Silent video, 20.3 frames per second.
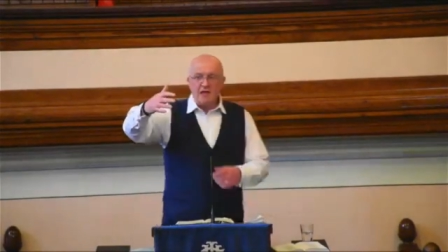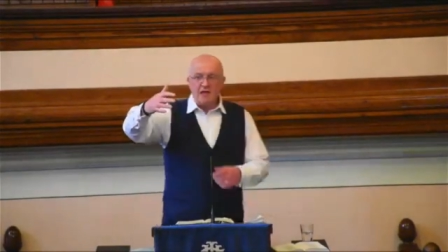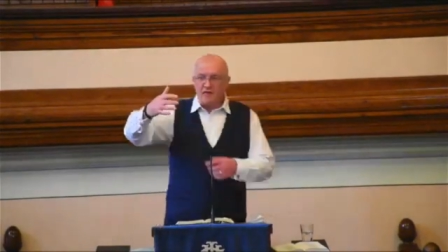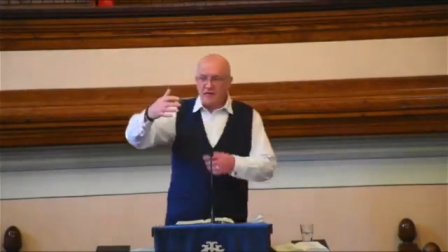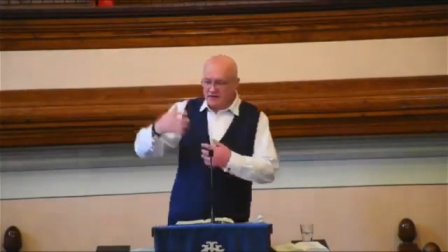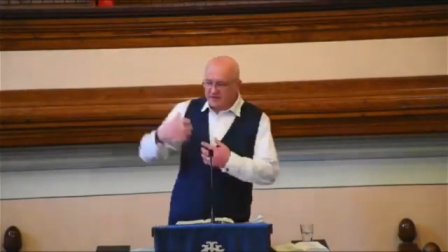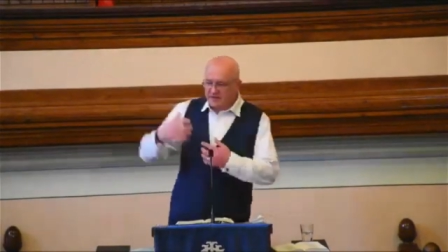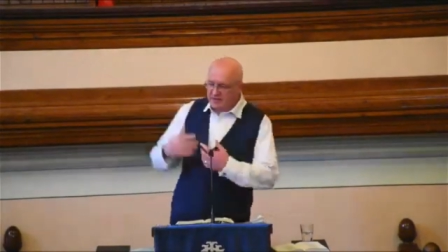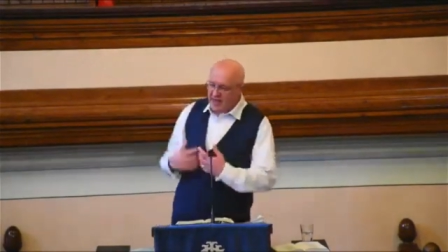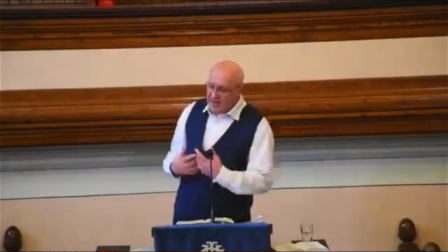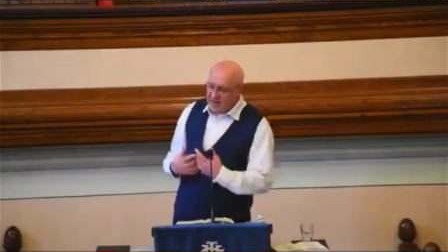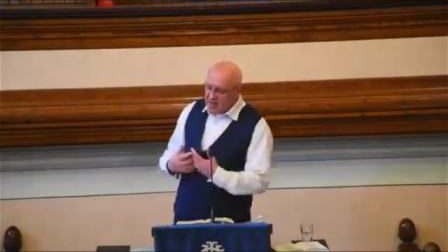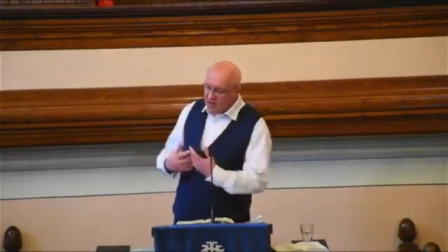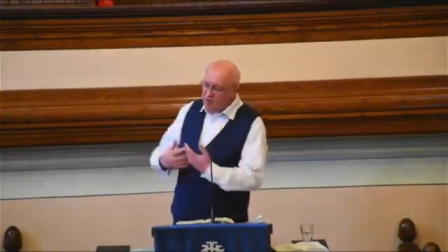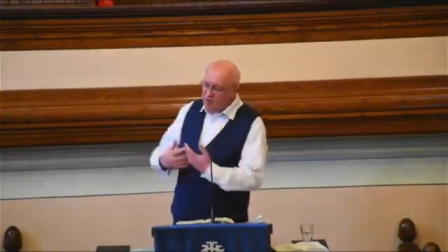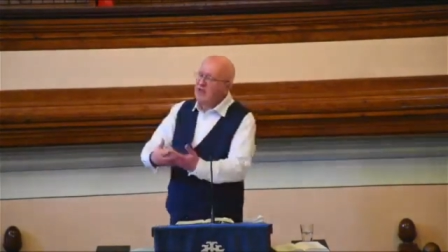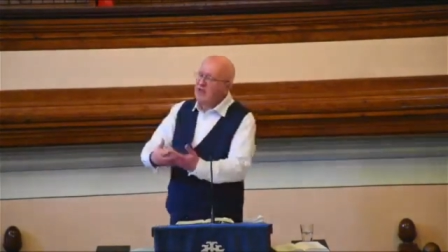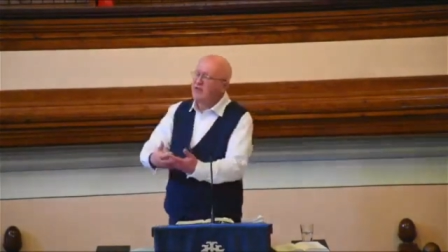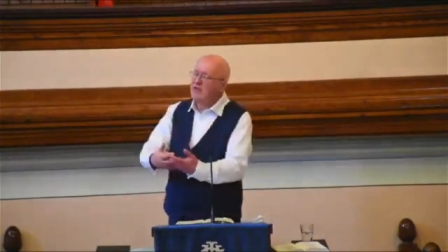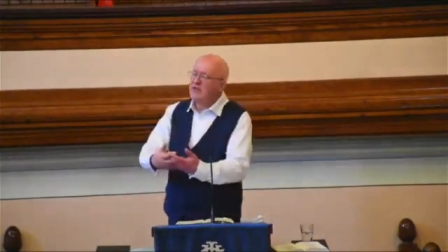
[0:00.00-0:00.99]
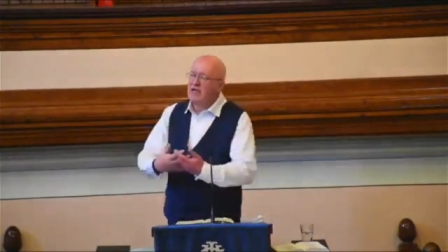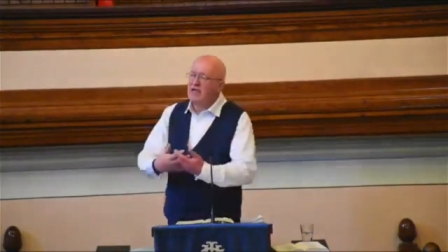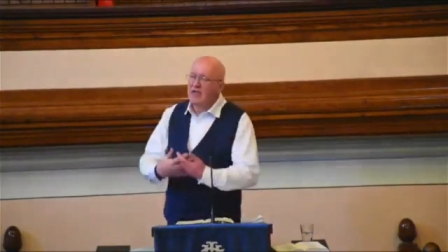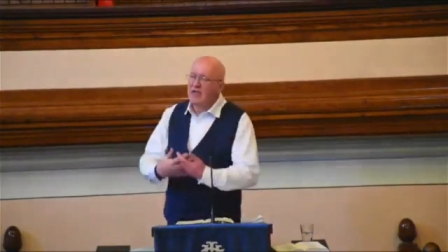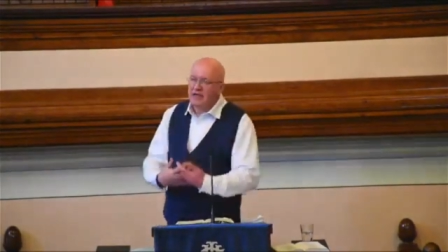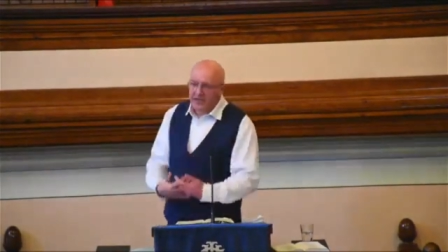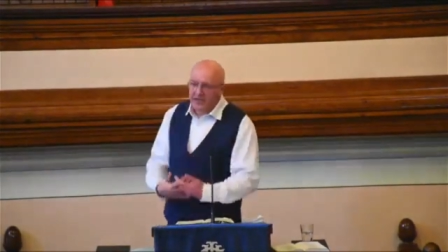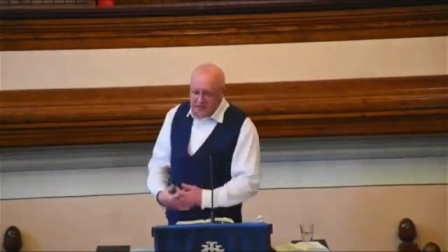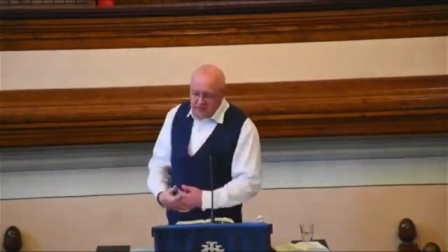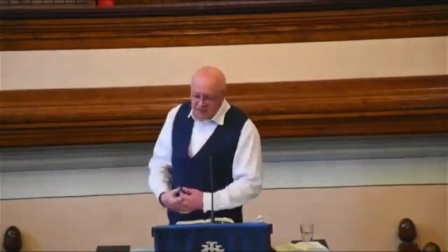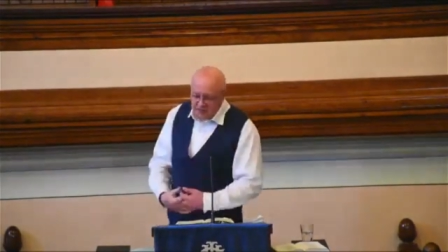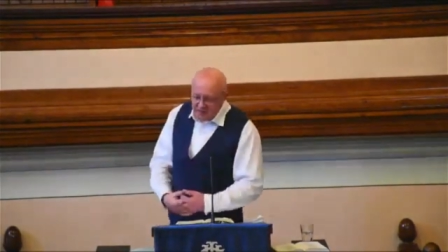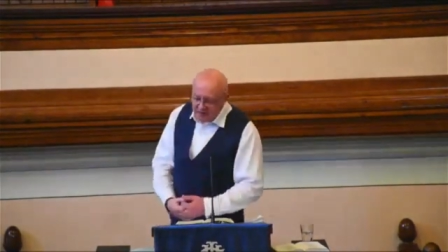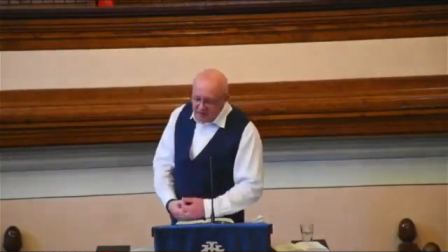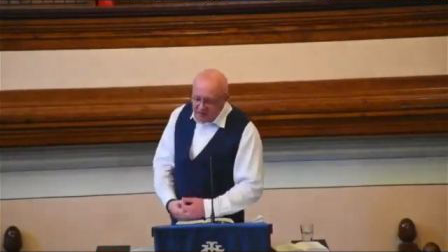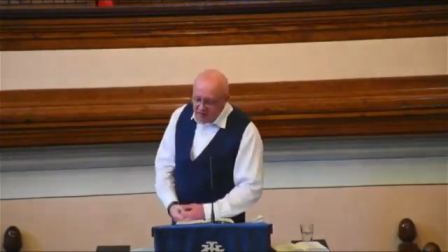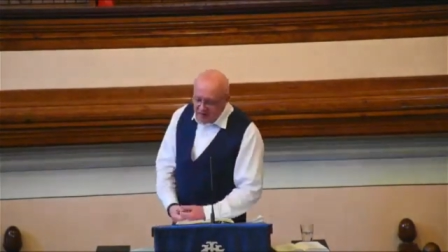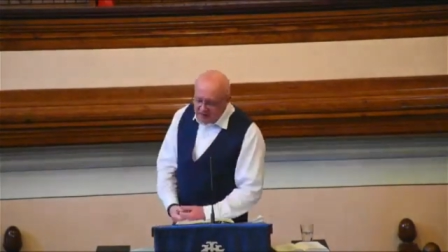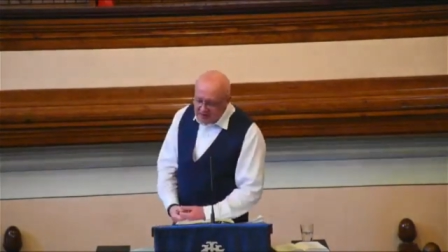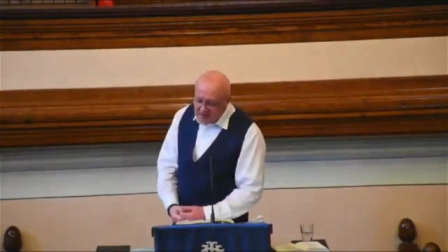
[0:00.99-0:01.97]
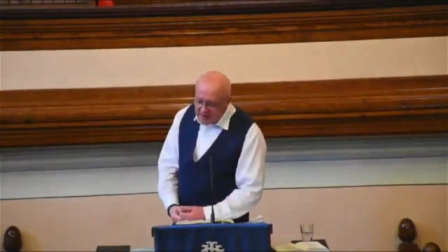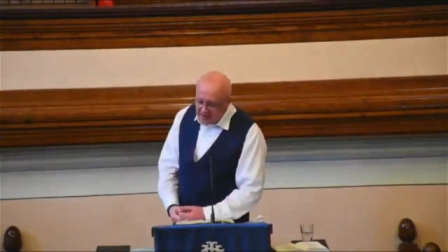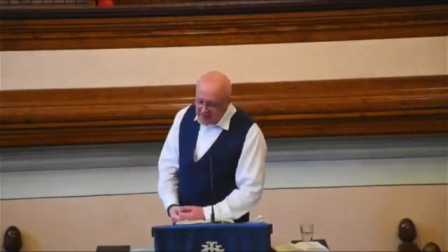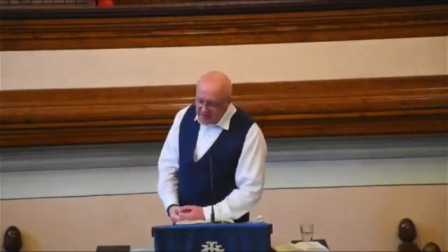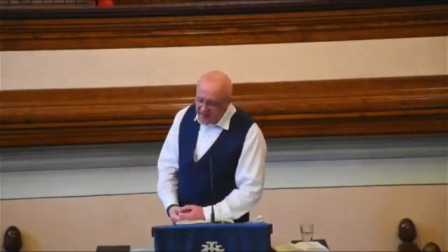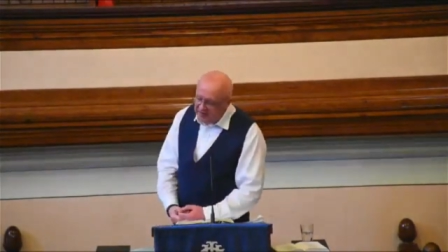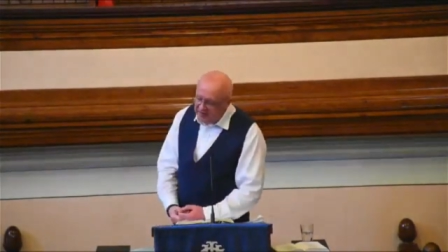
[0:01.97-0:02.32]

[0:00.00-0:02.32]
the second way that I'll experience life is